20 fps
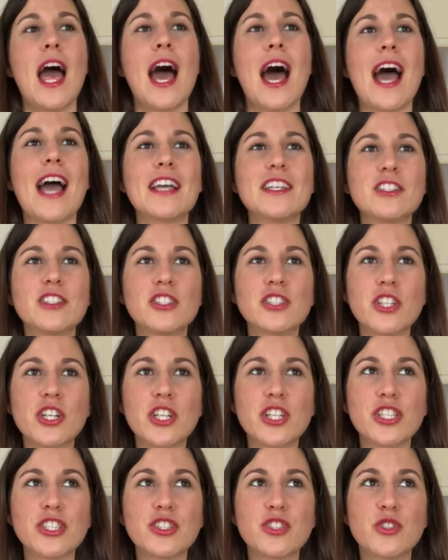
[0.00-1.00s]
I
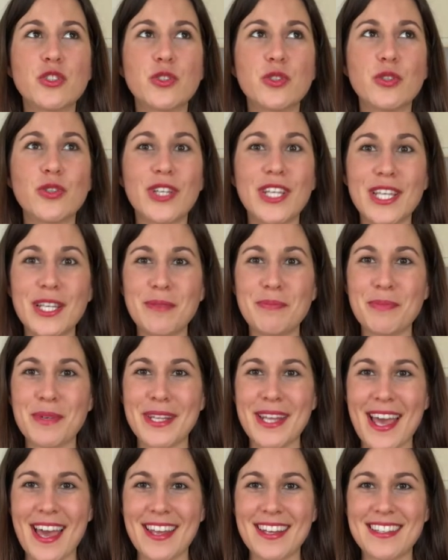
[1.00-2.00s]
started to eat
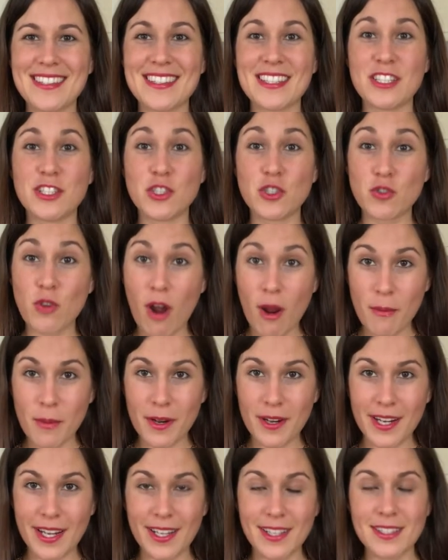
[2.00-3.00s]
bananas and
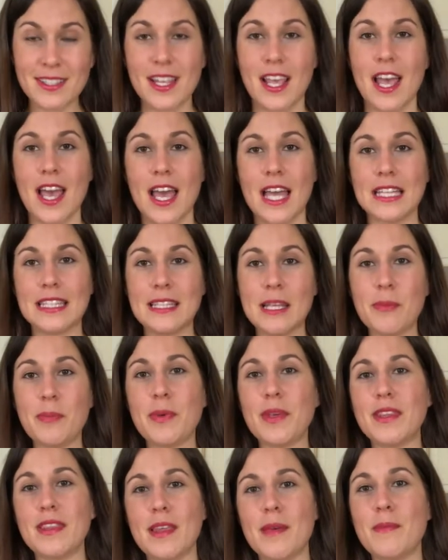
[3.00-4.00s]
strawberries,
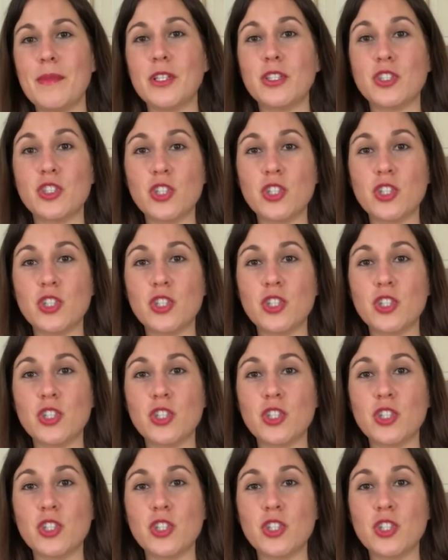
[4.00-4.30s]
dipping them in